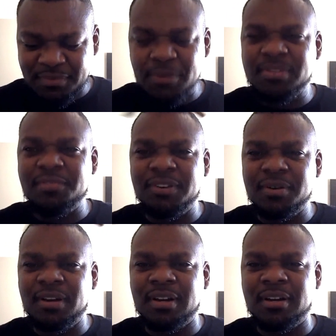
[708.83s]
there was even
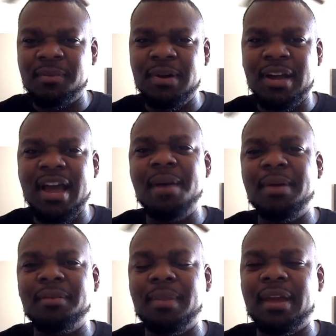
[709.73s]
a
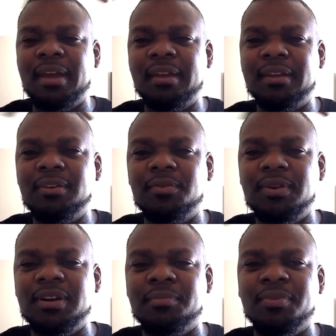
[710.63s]
comment made
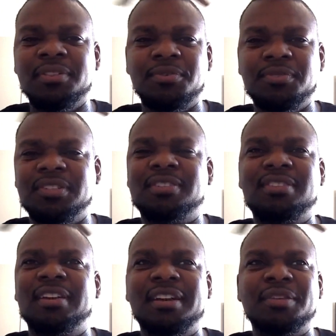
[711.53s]
where a brother was
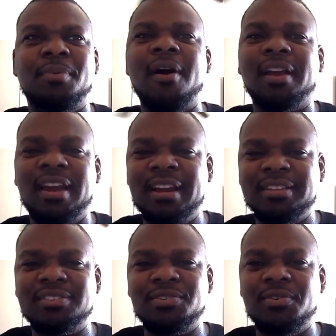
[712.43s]
just sitting in the parking lot
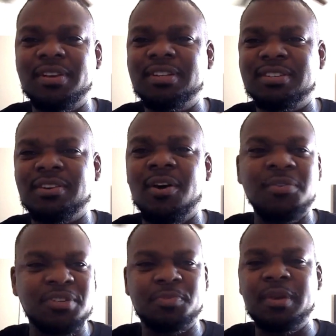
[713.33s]
at the store, and he just saw
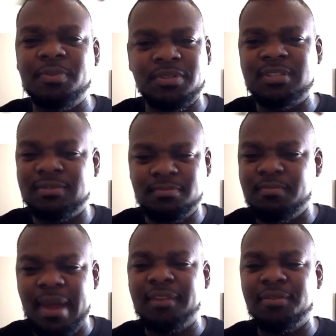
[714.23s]
all these people just
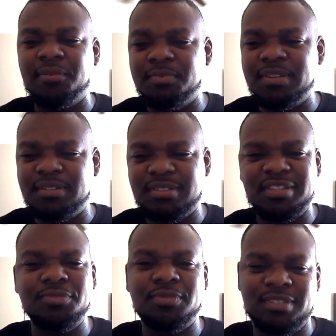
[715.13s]
minding their own business.
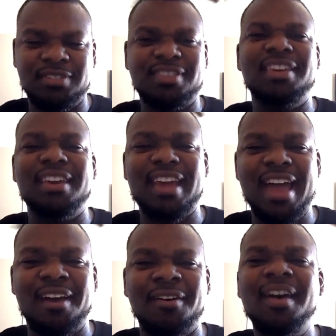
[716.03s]
And he was just thinking
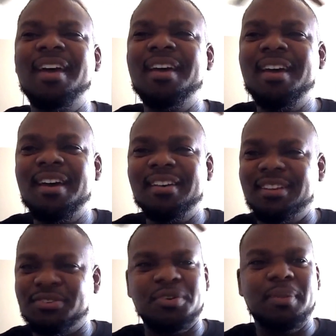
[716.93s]
how
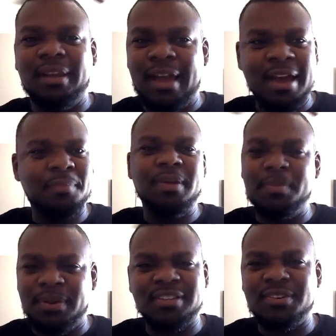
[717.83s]
there's going to be a lot of
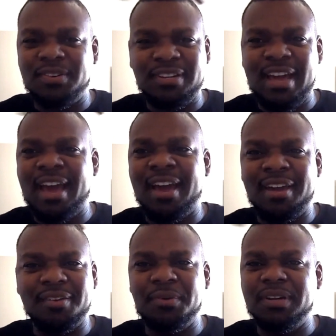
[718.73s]
people that's going to
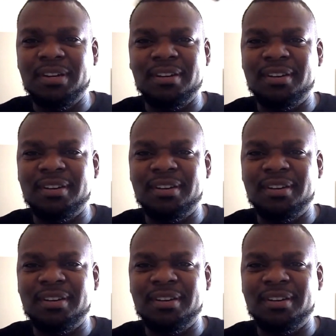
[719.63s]
die when